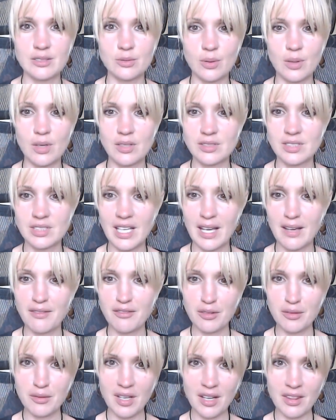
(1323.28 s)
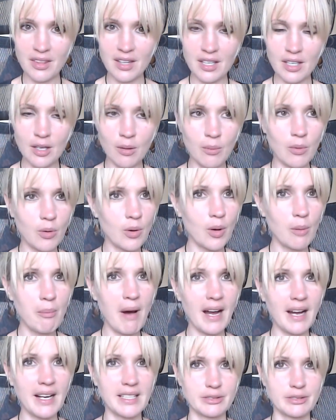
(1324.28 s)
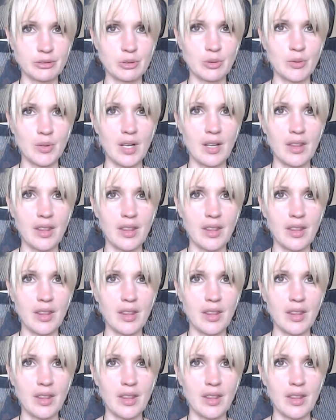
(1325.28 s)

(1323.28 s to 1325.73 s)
This world came from nothing and we will go back into